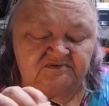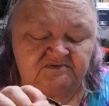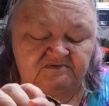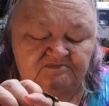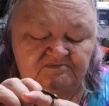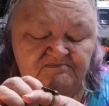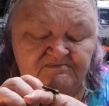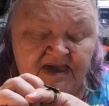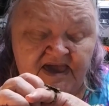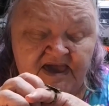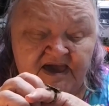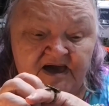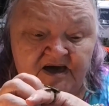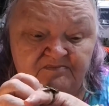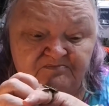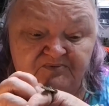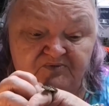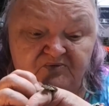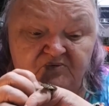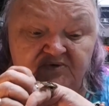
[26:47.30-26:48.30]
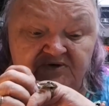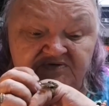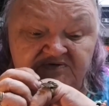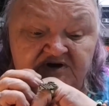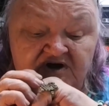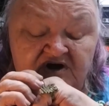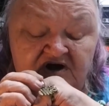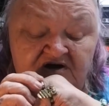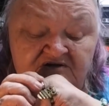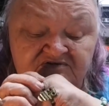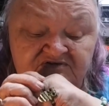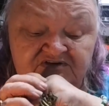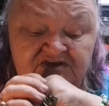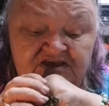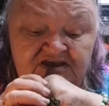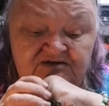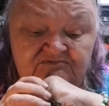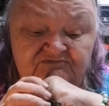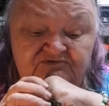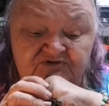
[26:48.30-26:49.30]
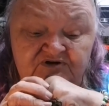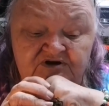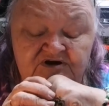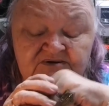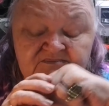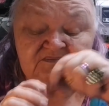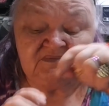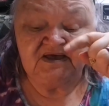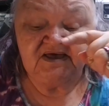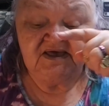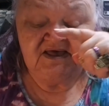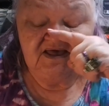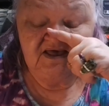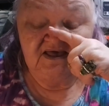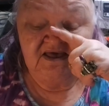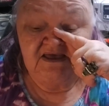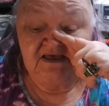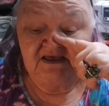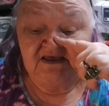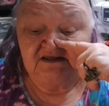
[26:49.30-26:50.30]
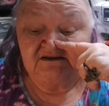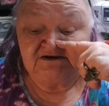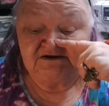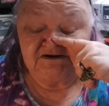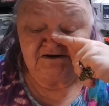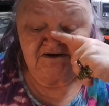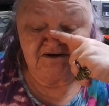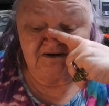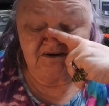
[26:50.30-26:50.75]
map where the cards came from, and